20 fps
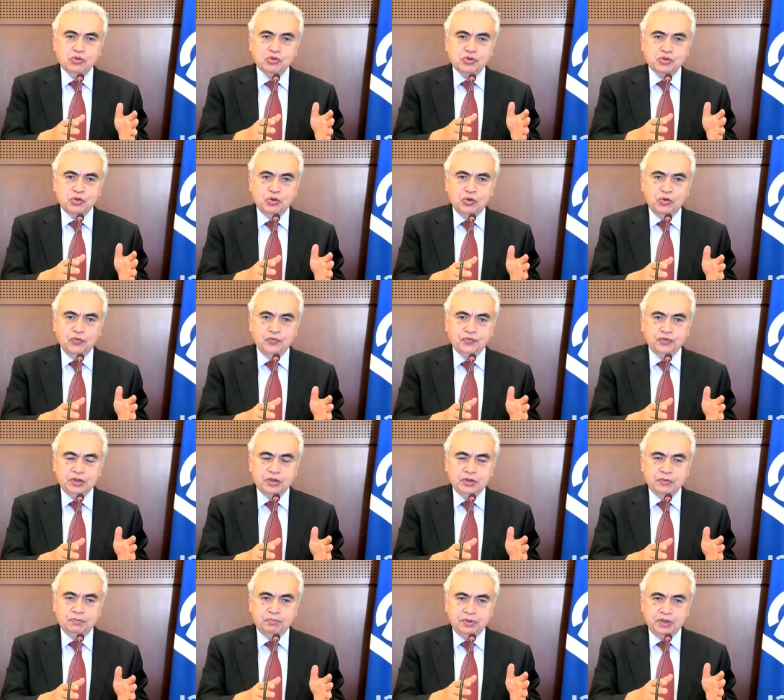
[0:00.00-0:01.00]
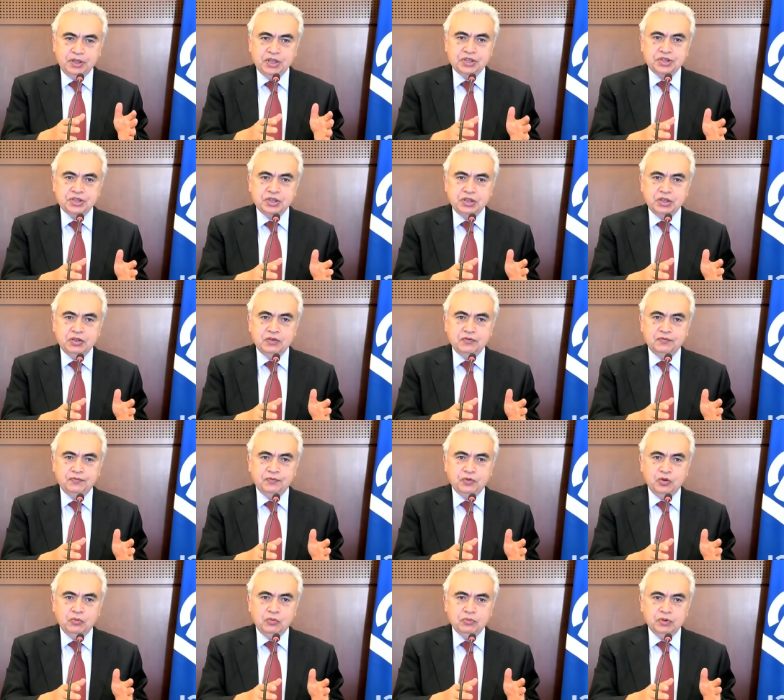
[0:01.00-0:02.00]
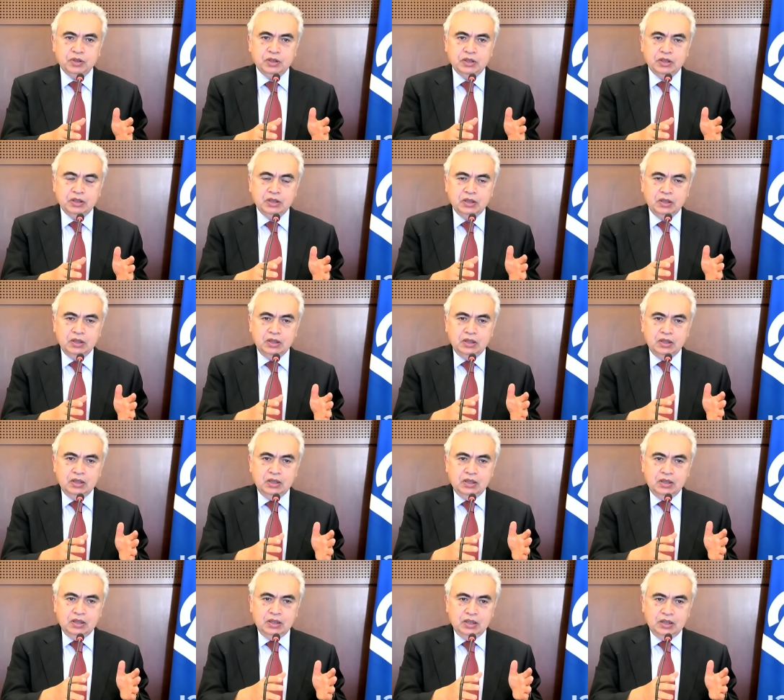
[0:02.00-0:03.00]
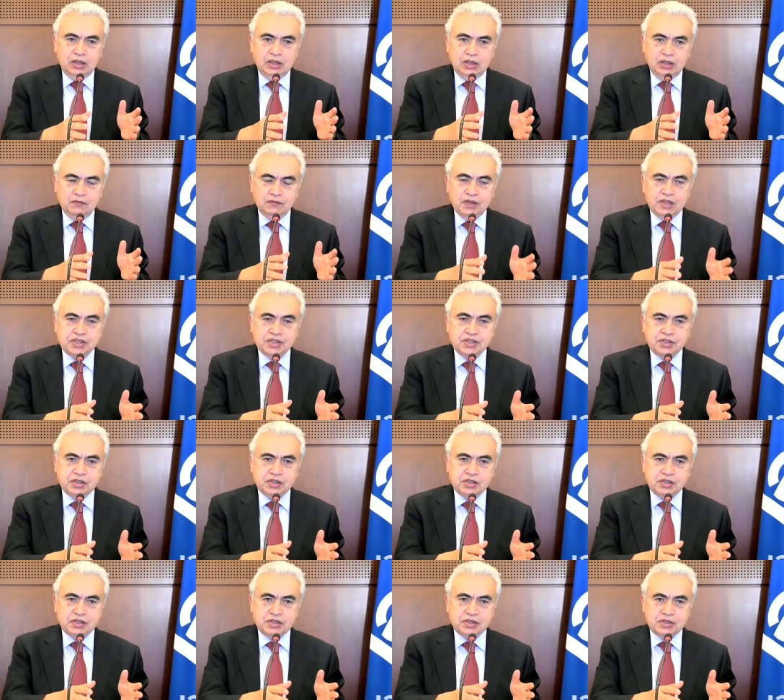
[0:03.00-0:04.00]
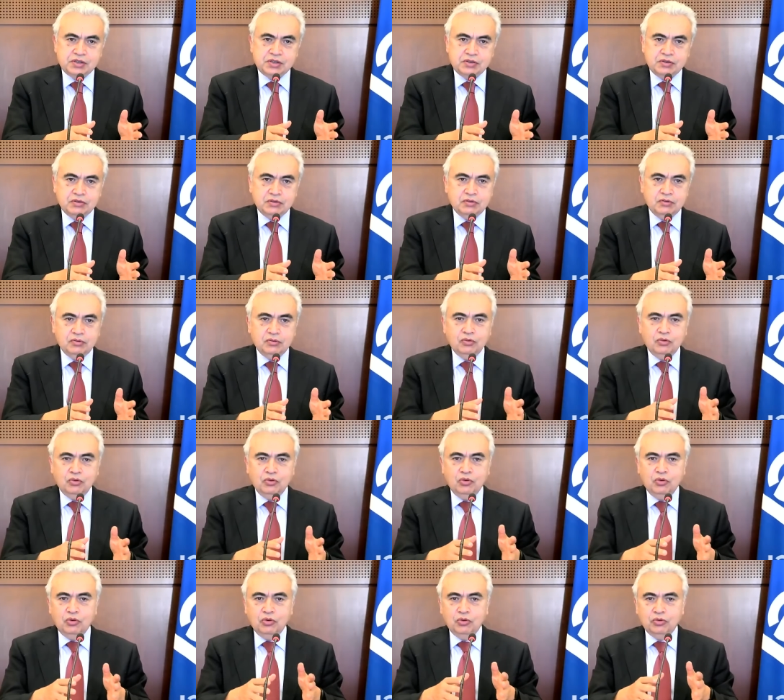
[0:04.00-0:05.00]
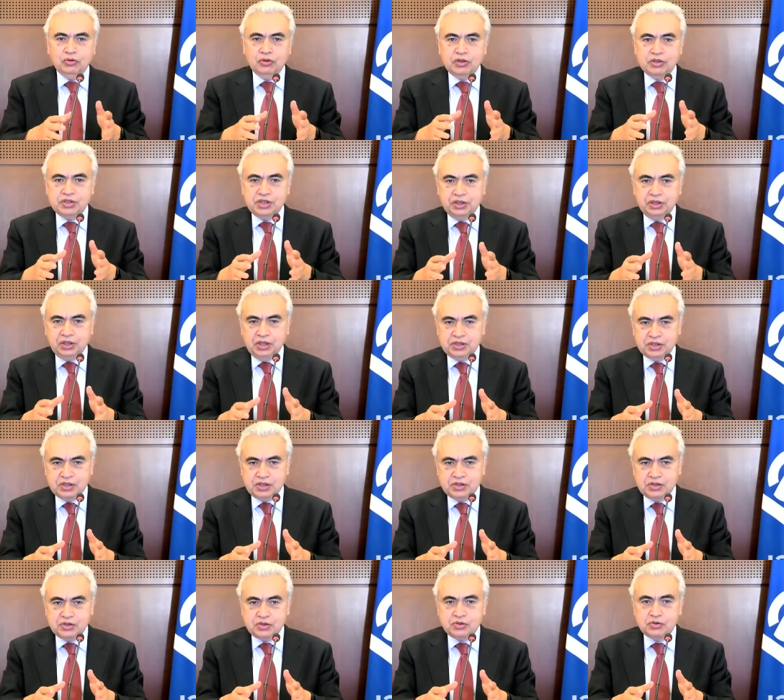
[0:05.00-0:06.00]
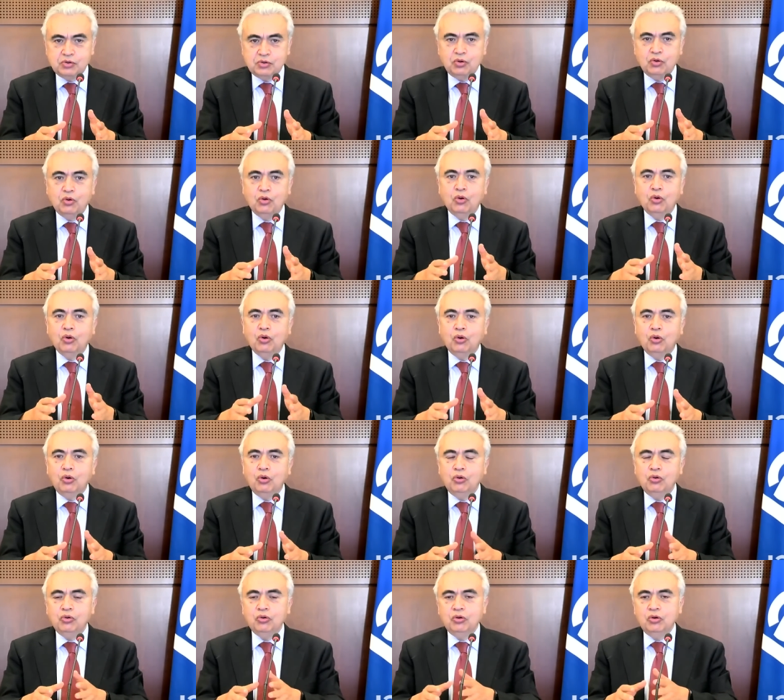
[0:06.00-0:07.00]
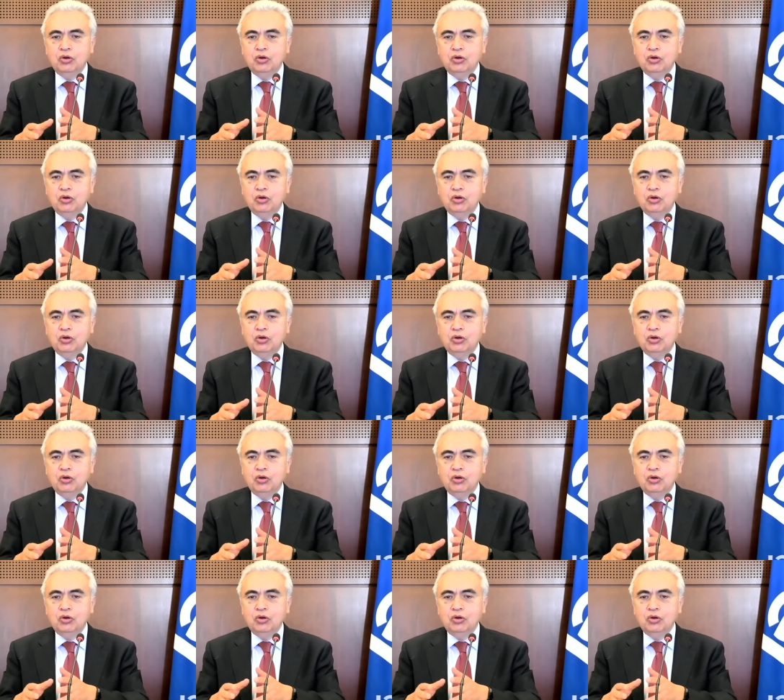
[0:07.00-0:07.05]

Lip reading: of the pressure from the investors or citizens, or